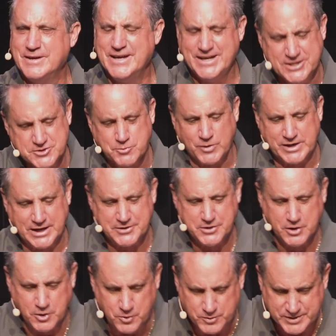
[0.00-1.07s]
Here's what I
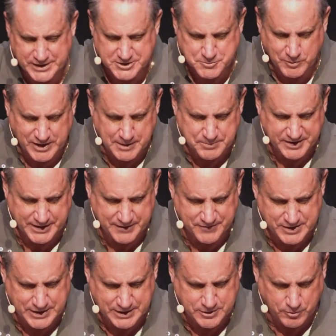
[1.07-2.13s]
know, and here's what I believe,
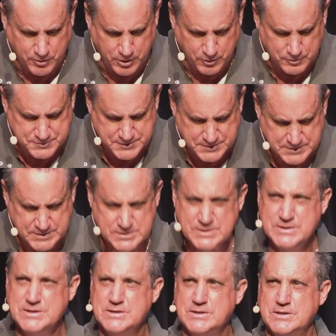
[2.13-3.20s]
and I close.
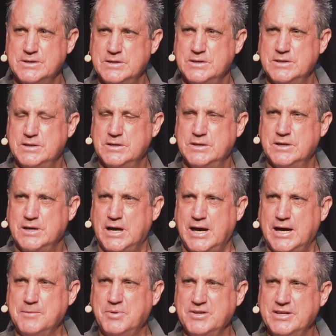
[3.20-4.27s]

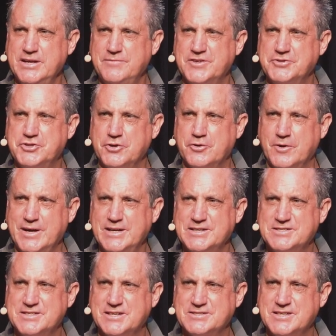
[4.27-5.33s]
I believe that your
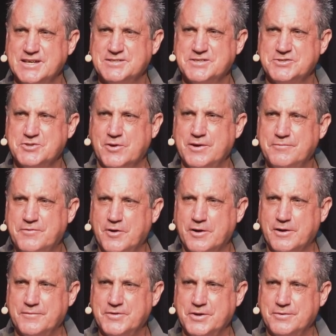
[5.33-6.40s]
greatest successes are in front
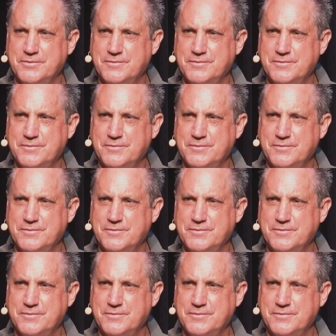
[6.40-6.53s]
of you.